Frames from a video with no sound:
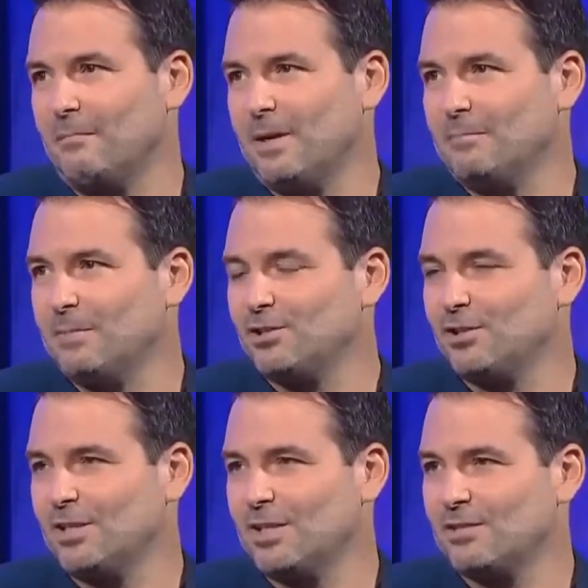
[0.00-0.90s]
main
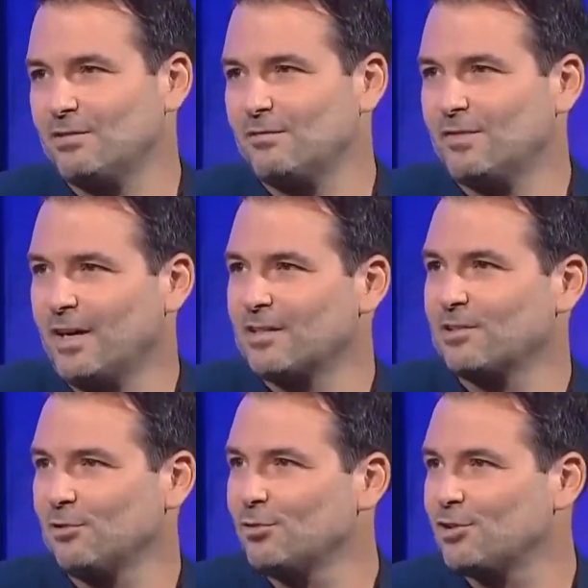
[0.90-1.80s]
mission is to find
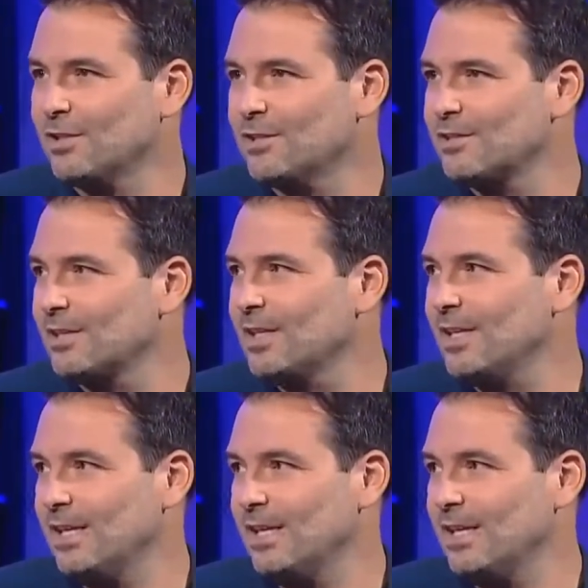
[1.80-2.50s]
solutions